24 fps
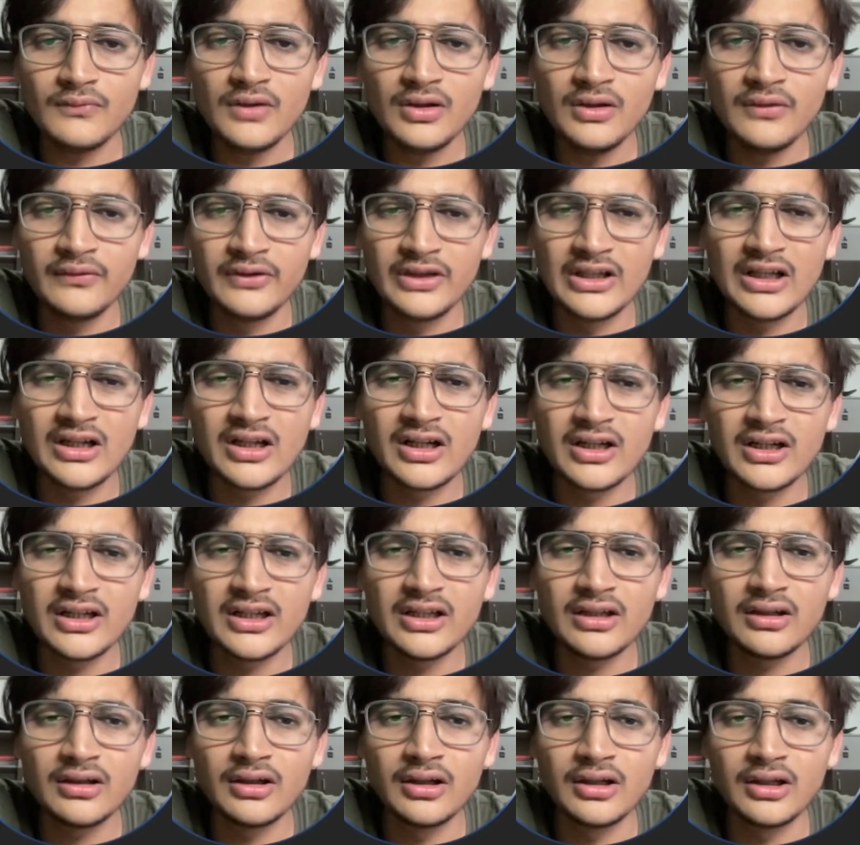we are
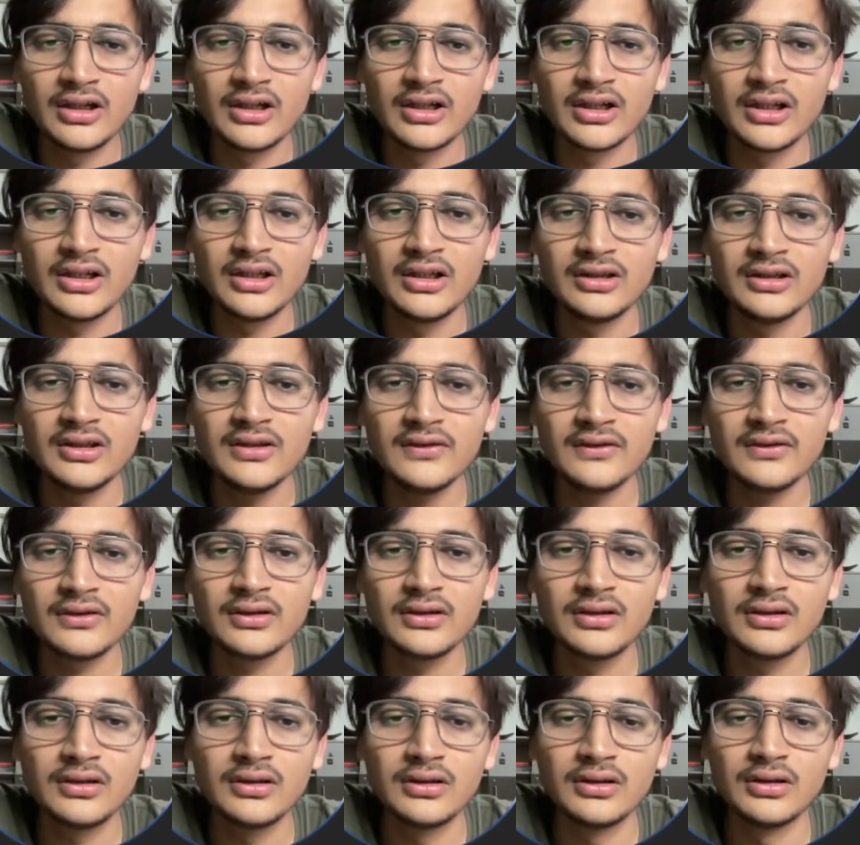returning this
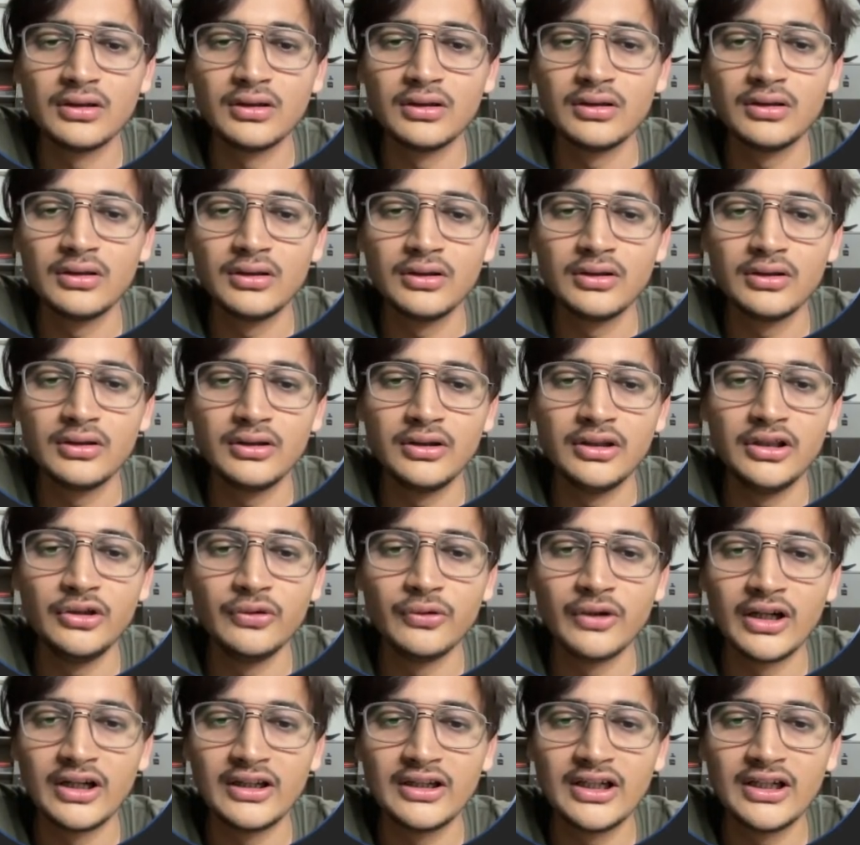uh, new
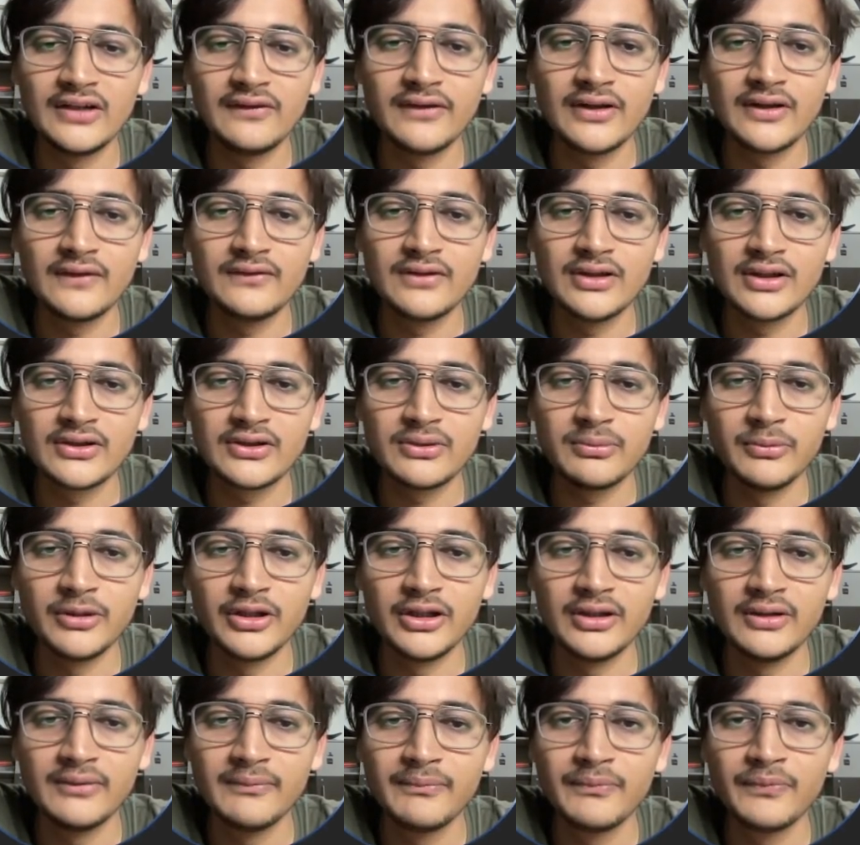head that we have just made.
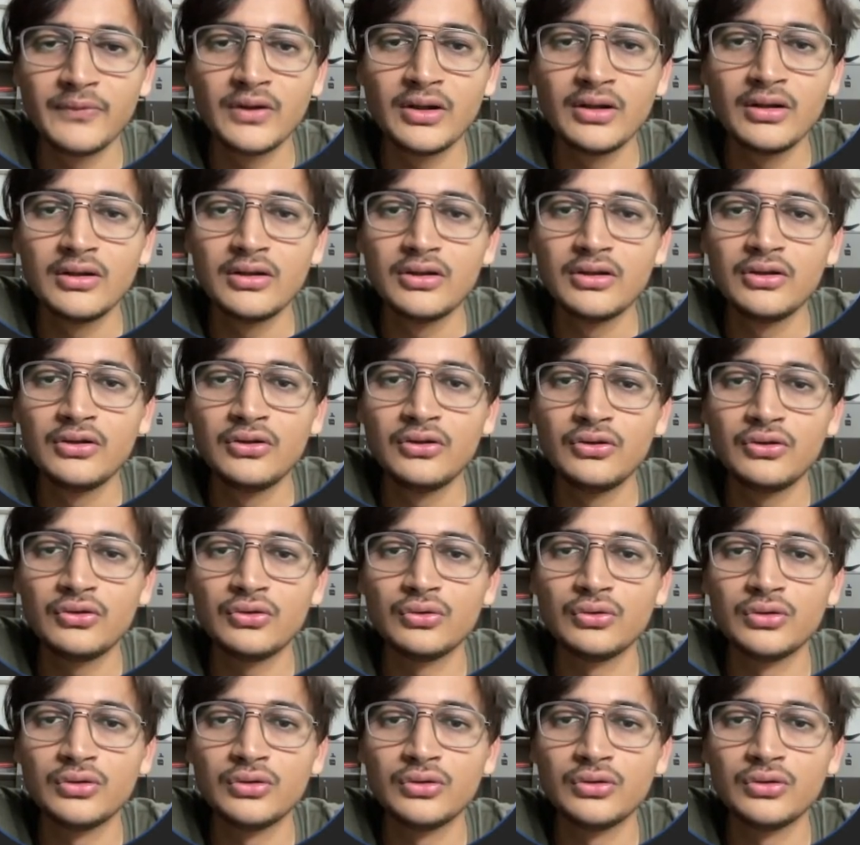So